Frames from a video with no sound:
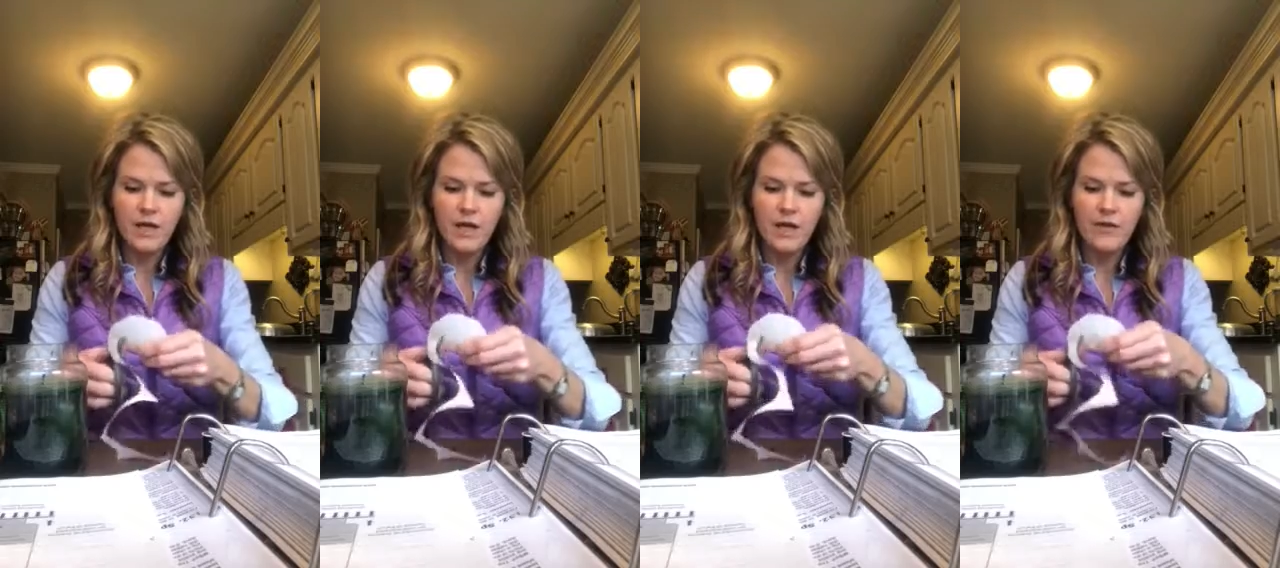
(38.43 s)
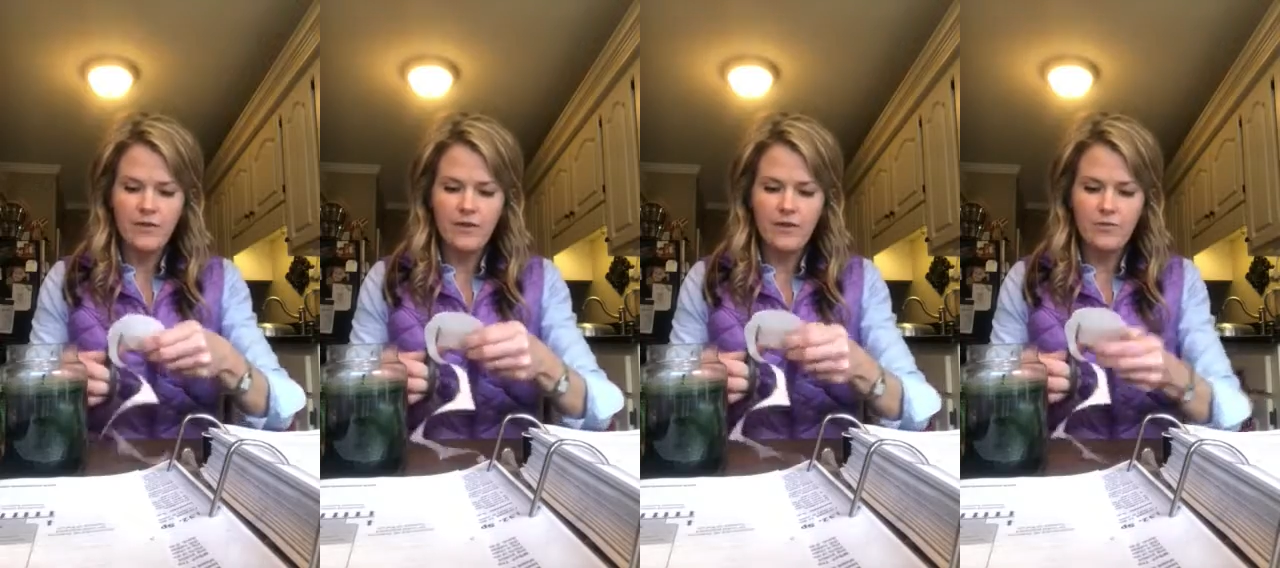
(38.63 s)

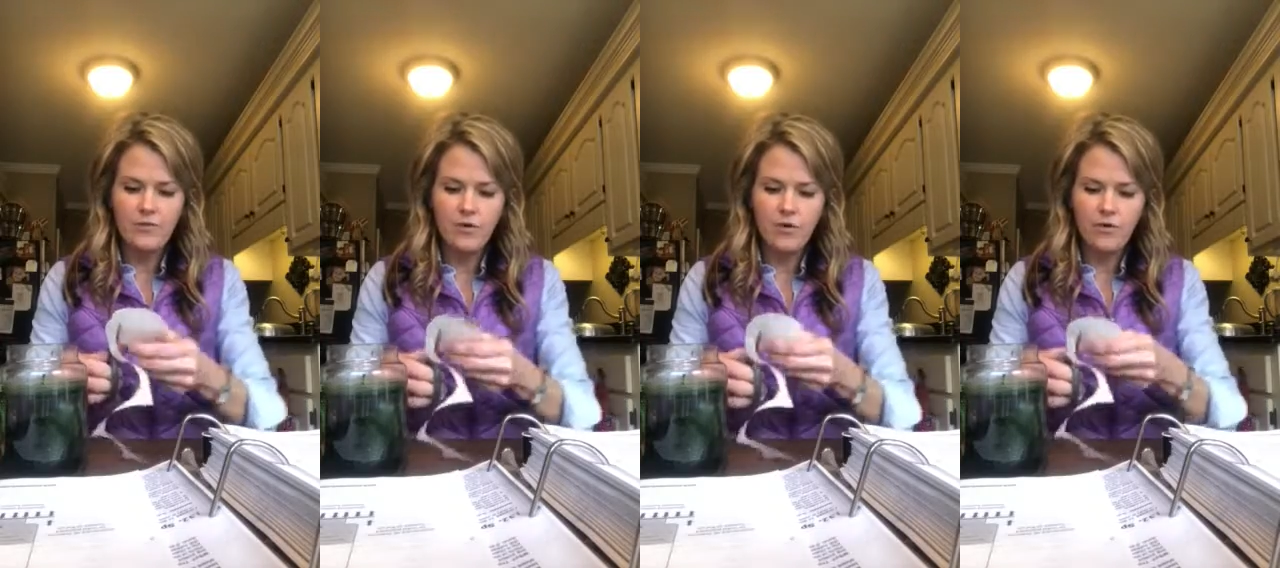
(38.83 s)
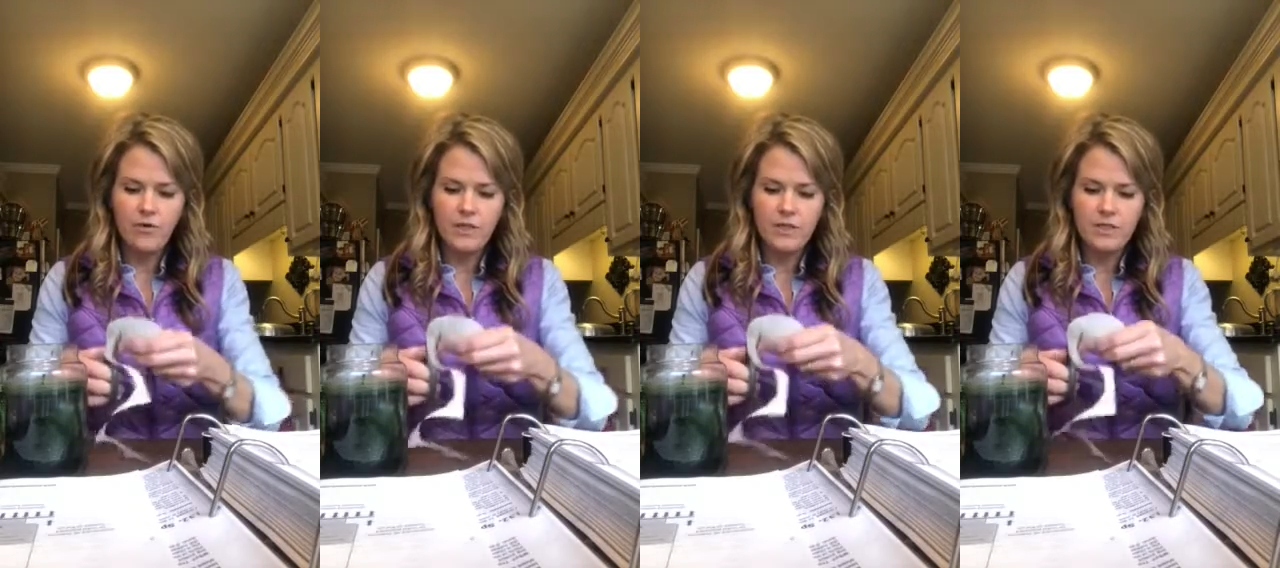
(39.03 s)
and then we're
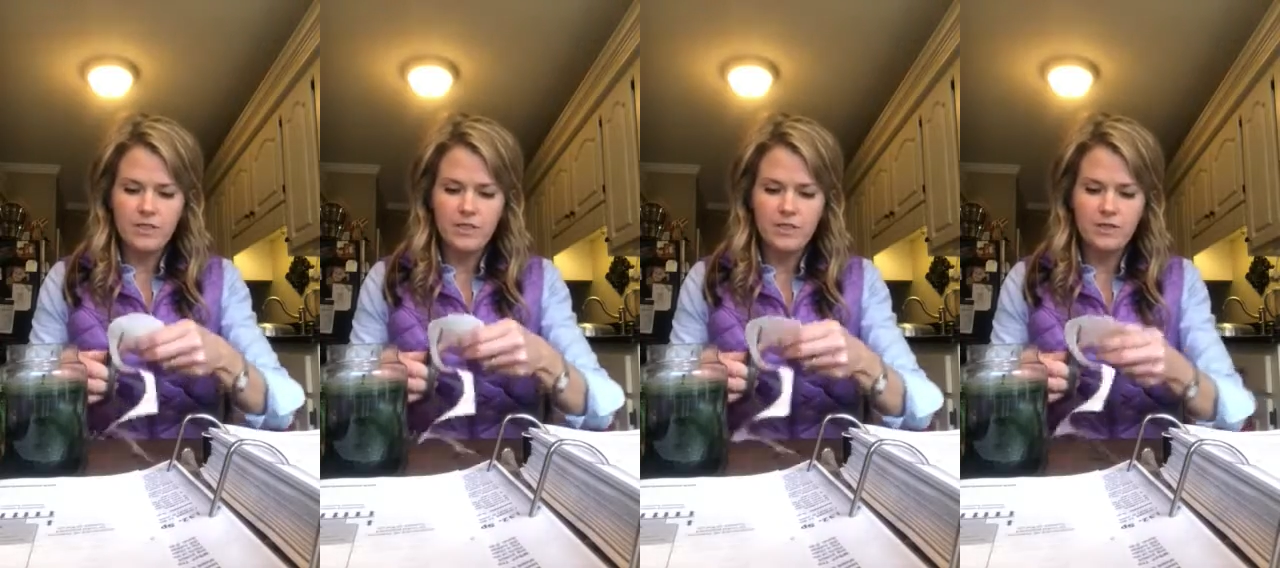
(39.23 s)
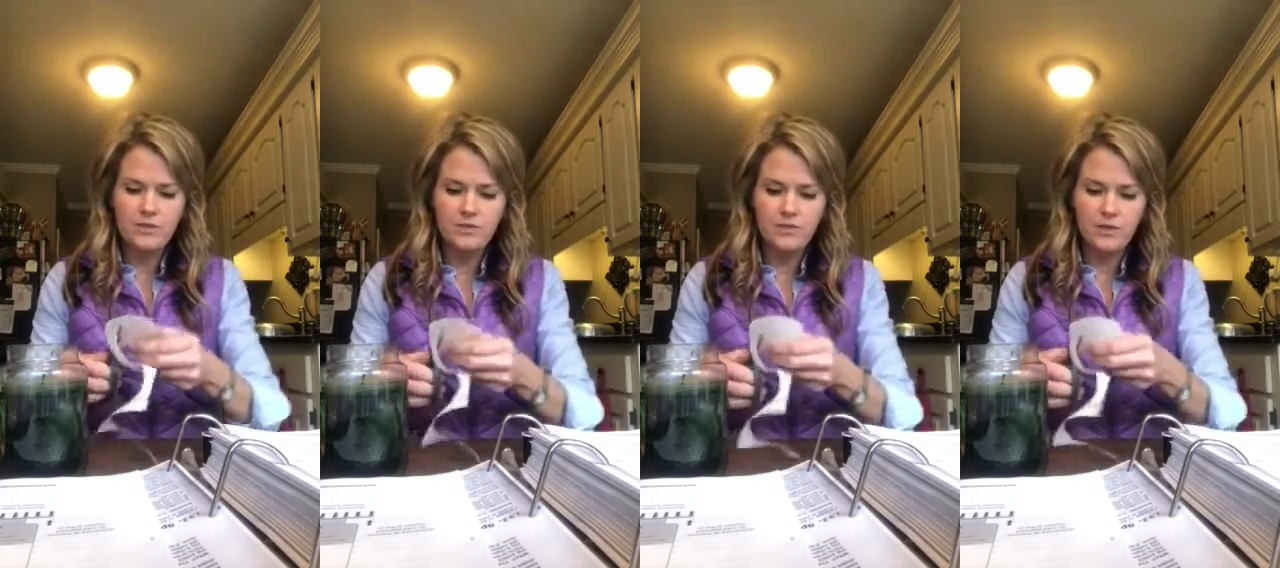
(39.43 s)
going to